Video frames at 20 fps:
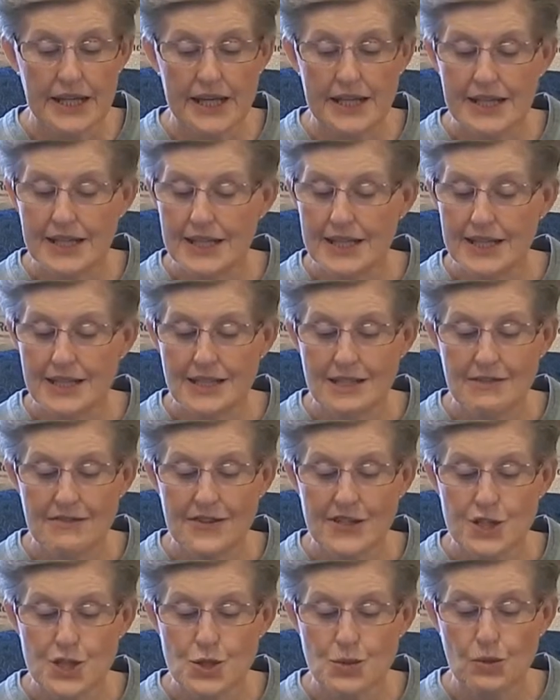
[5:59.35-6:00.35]
any
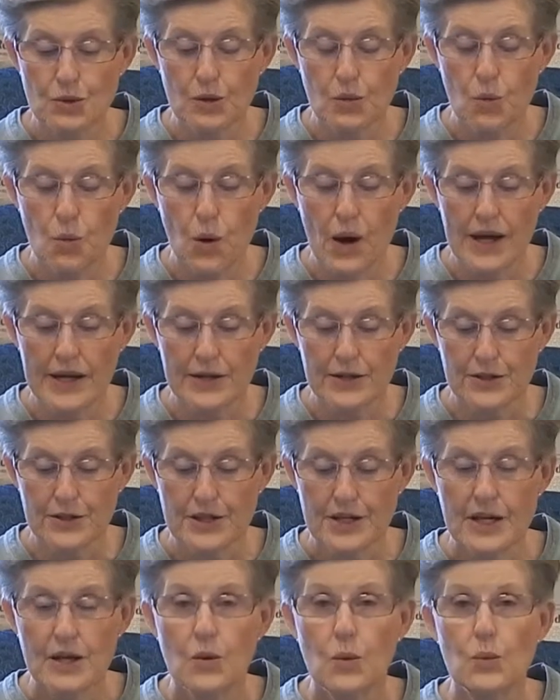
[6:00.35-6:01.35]
individual wire
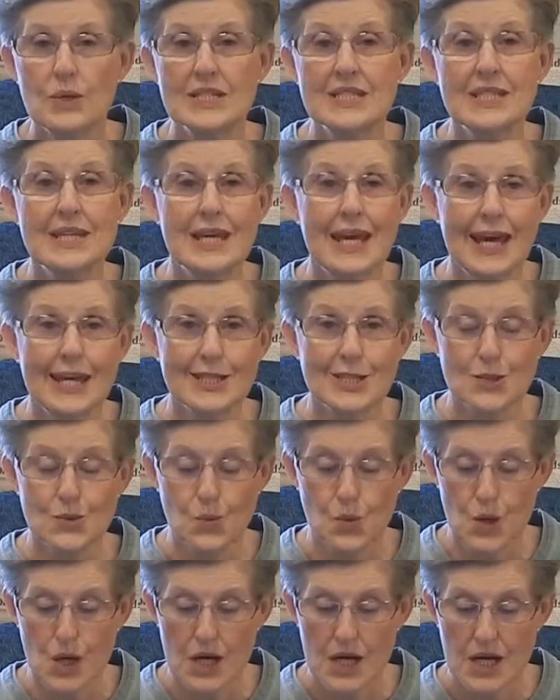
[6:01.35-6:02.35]
was
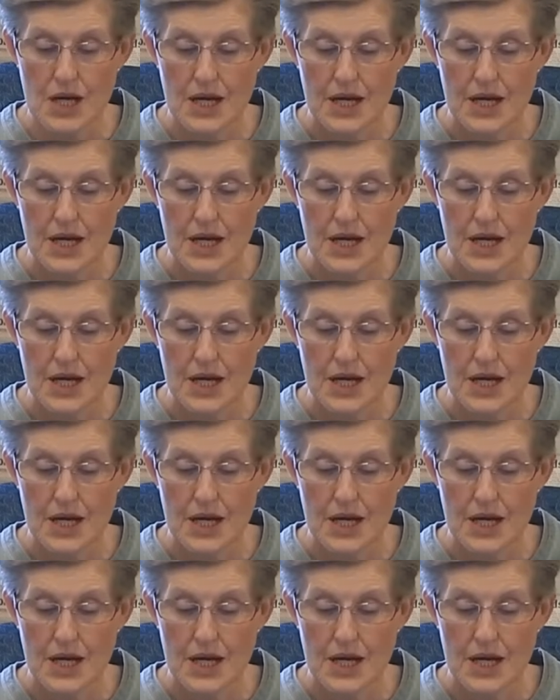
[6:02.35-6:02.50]
guesswork.